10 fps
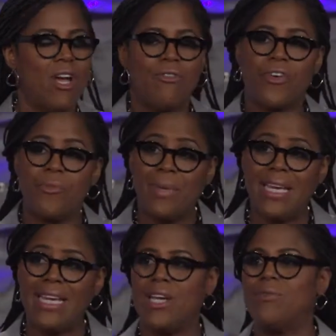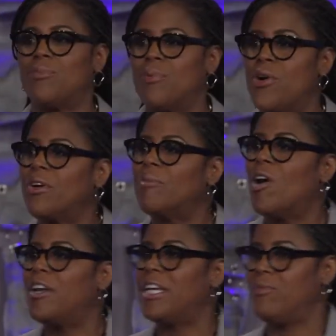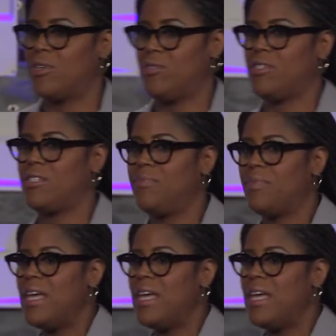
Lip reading: For me, it was a program called Inroads.